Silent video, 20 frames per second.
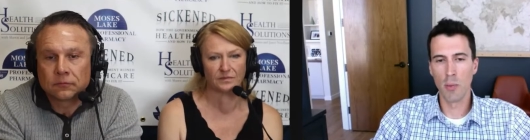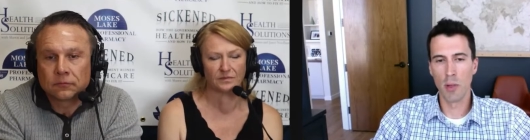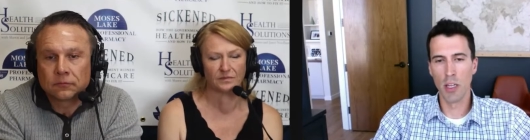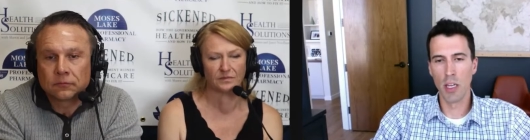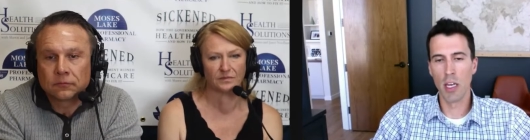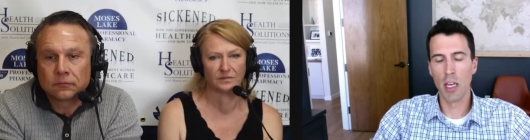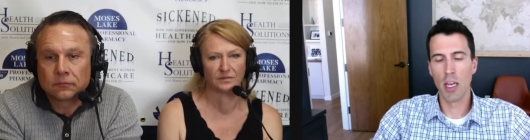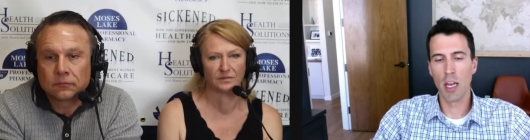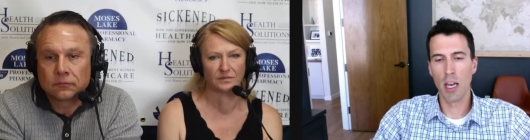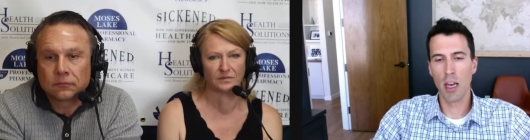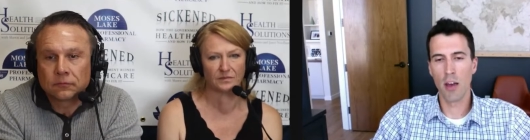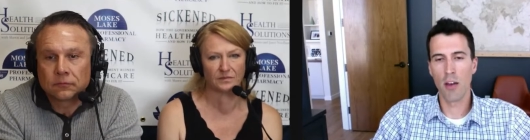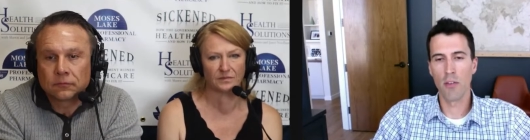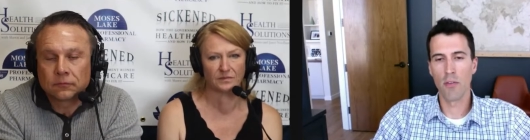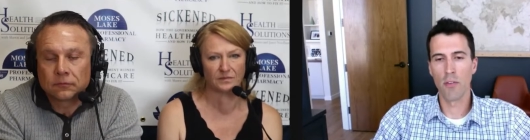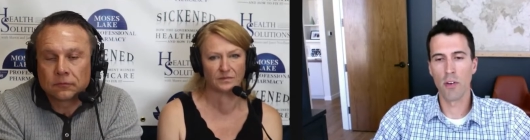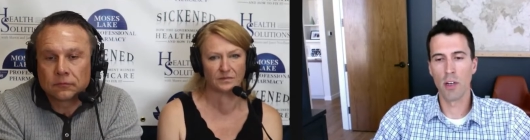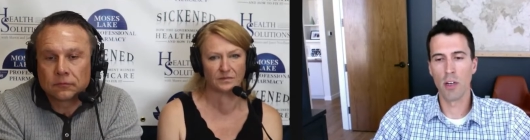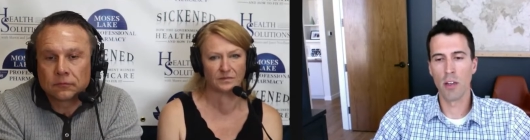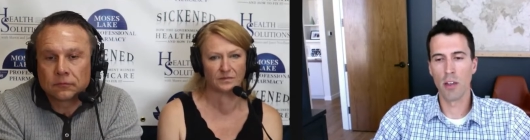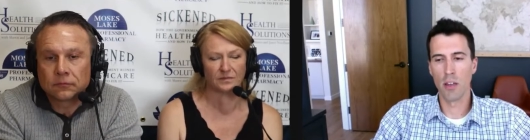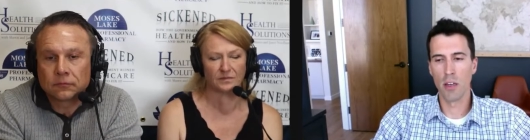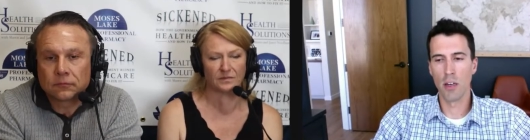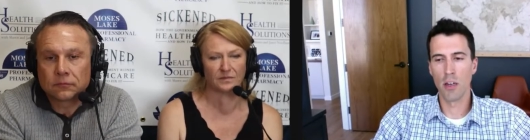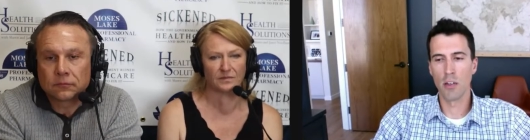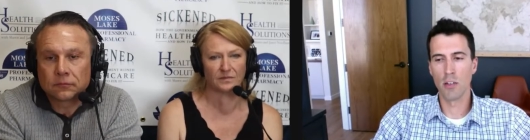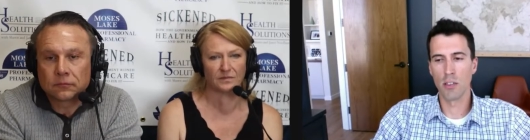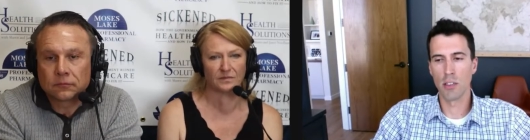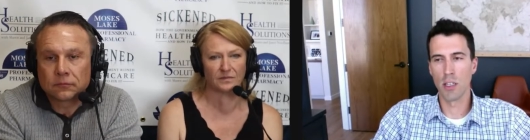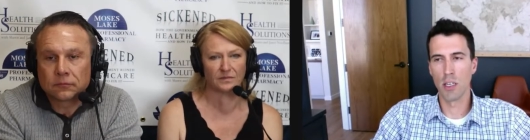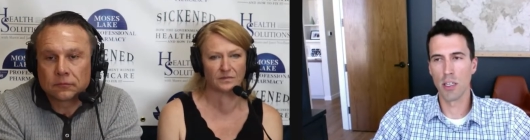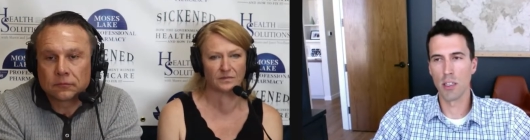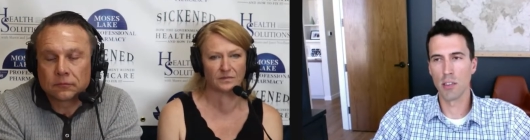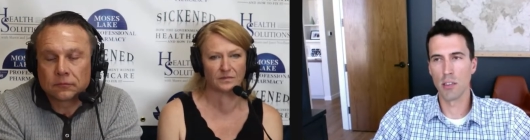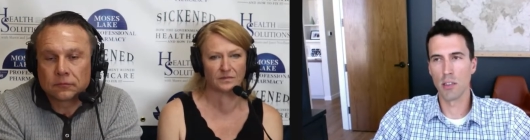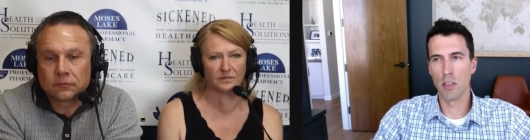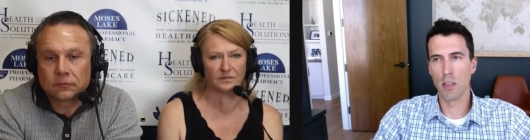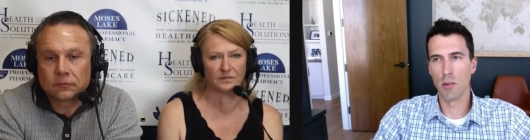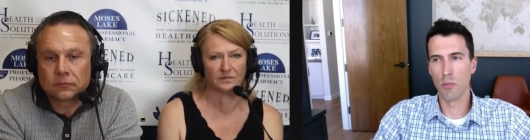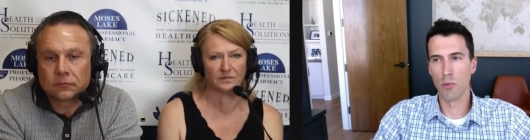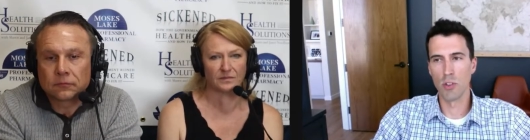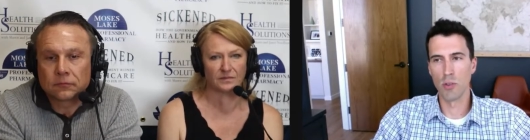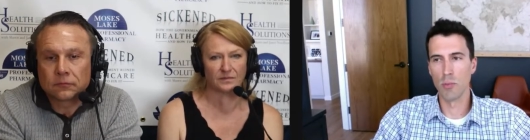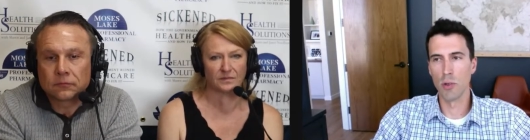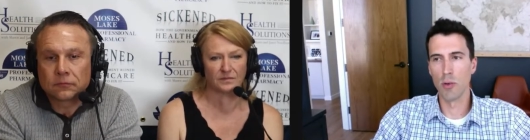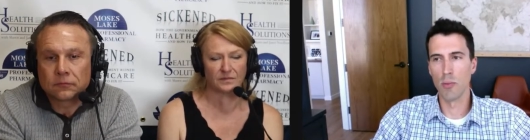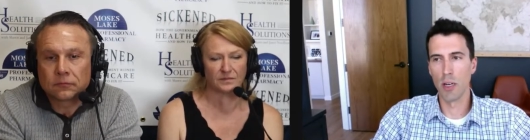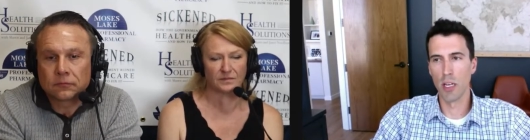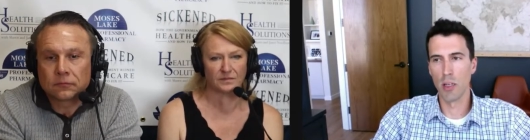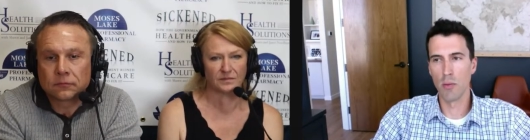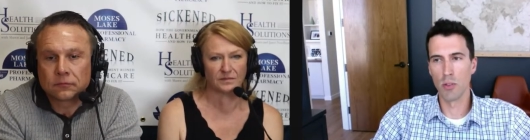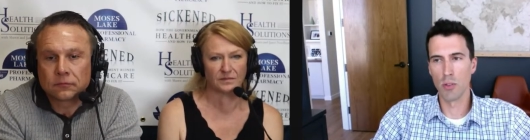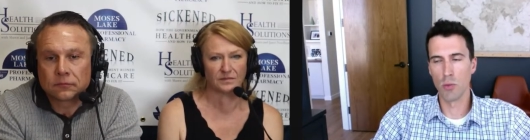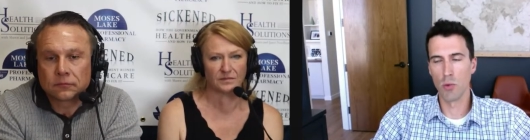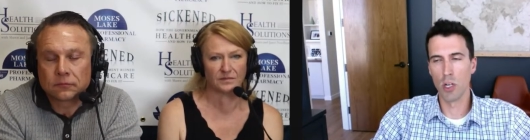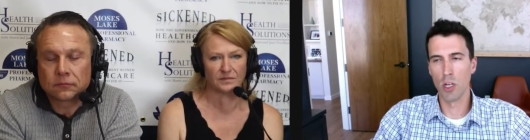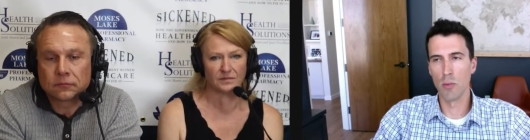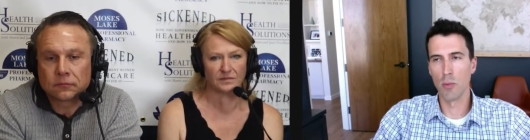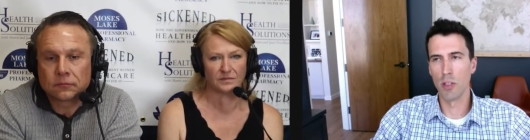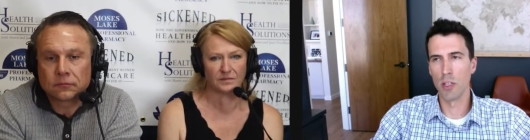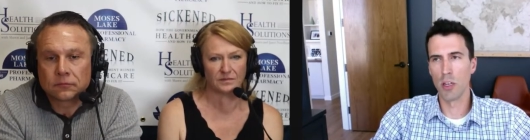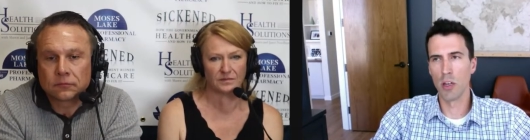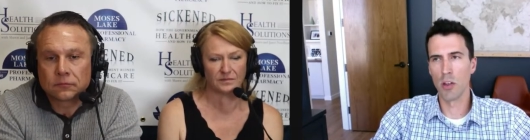Speaker 1: and they have theirs that was built by him as well.